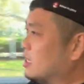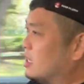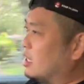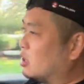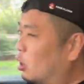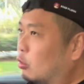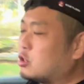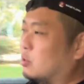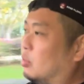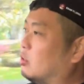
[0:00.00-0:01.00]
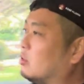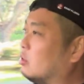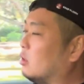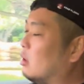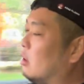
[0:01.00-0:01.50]
the coast mode
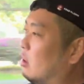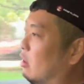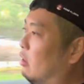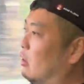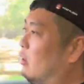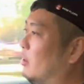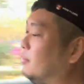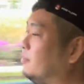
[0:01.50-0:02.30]
or